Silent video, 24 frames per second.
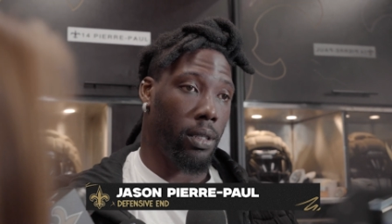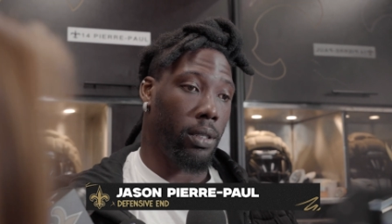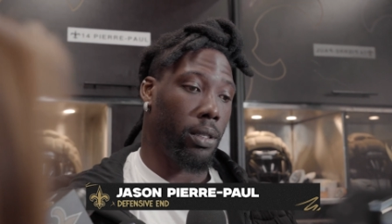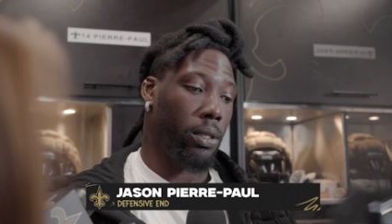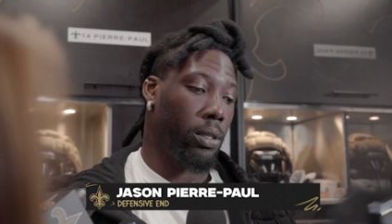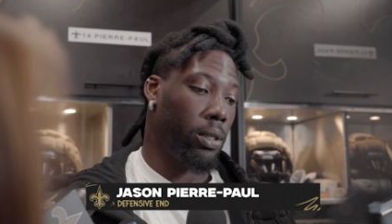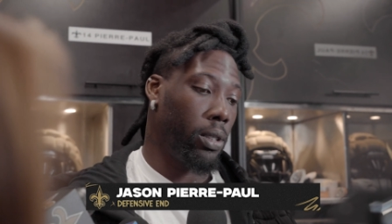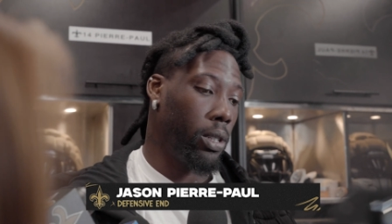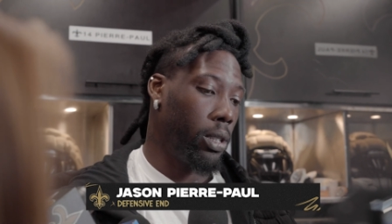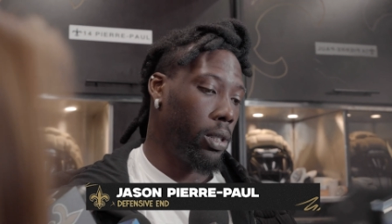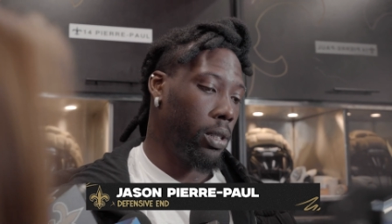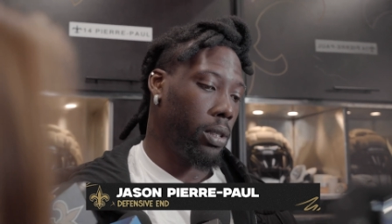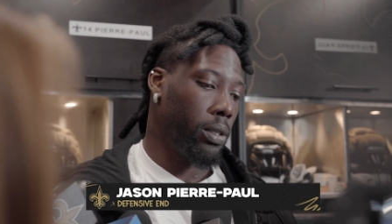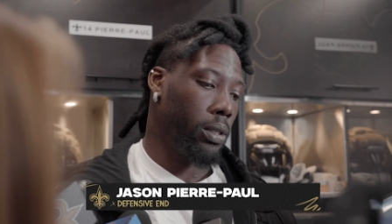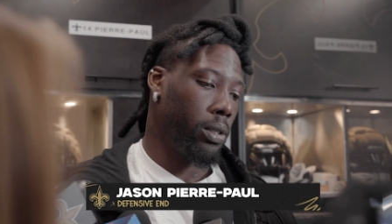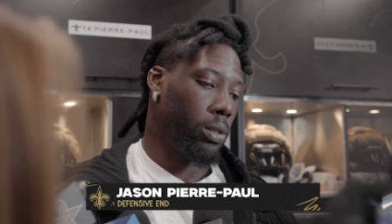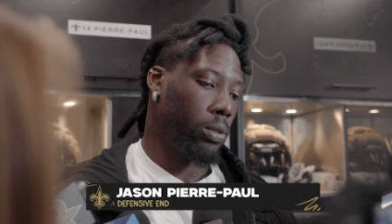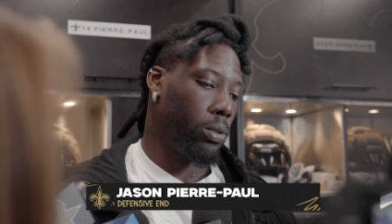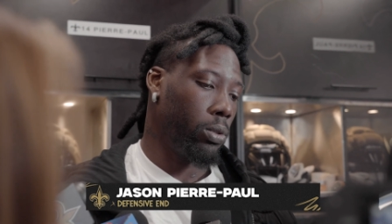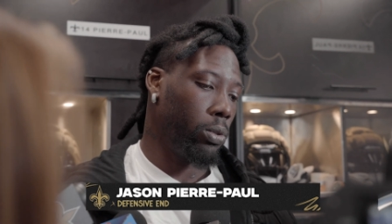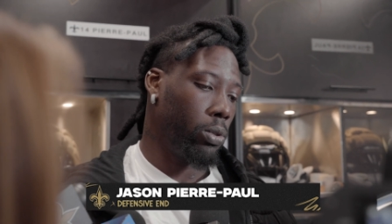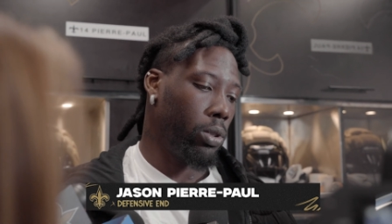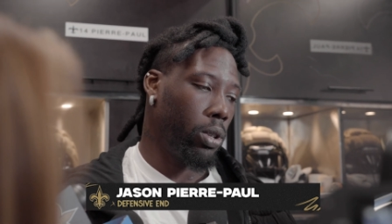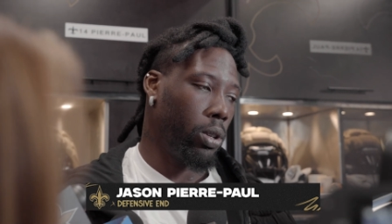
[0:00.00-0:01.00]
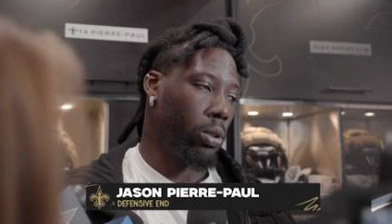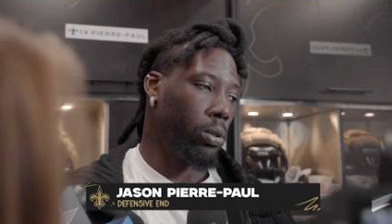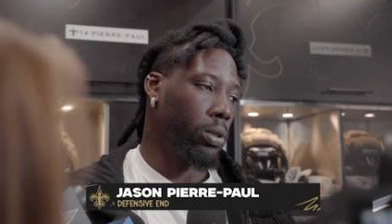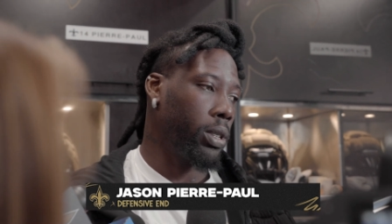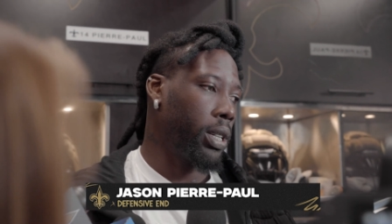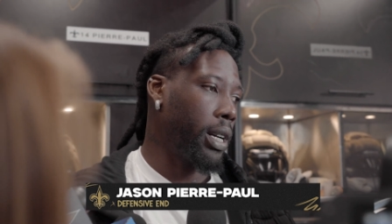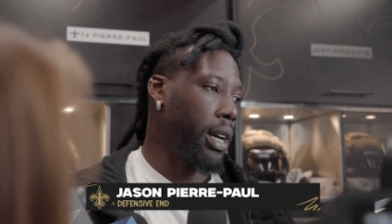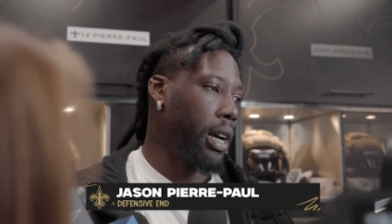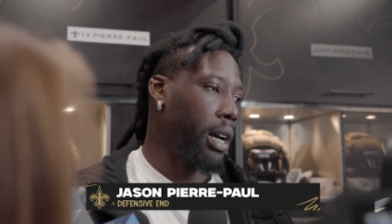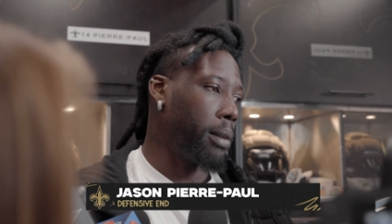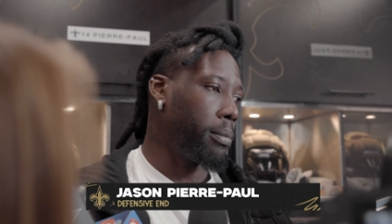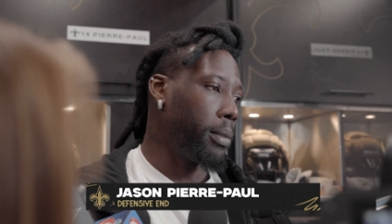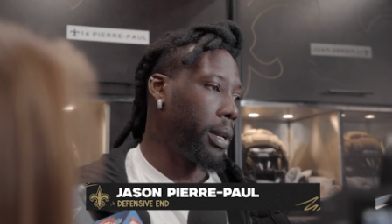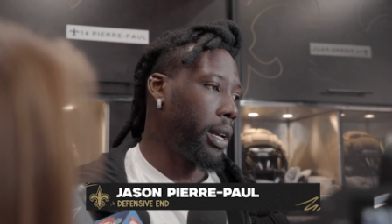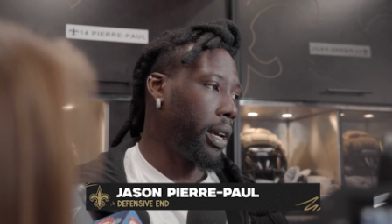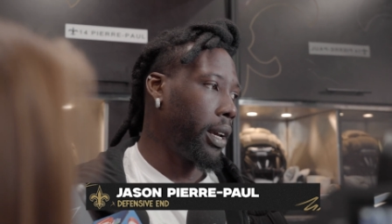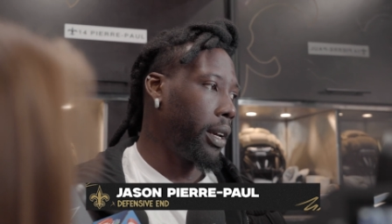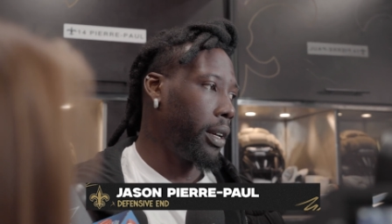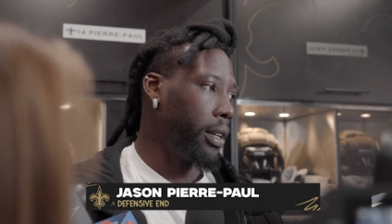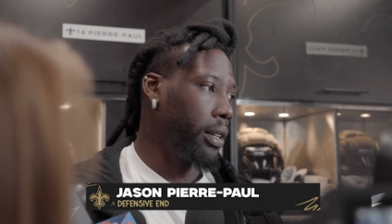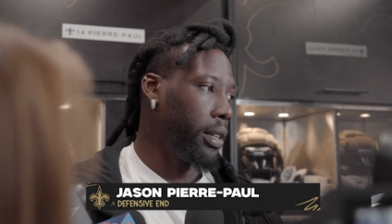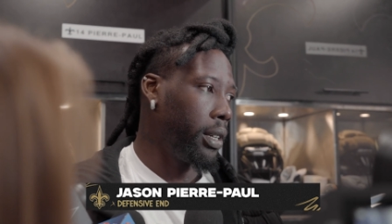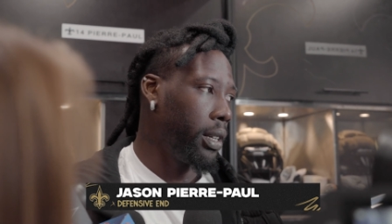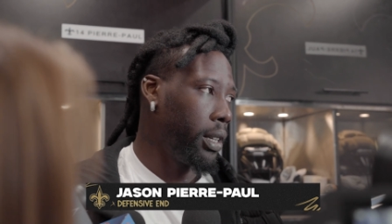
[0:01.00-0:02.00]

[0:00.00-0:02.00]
through the whole time that,